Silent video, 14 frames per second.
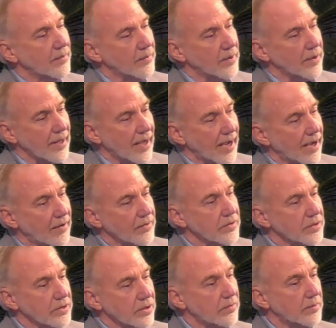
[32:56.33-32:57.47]
without
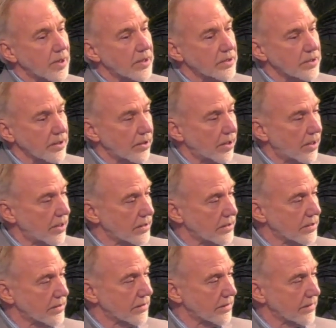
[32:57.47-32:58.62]
so much loss.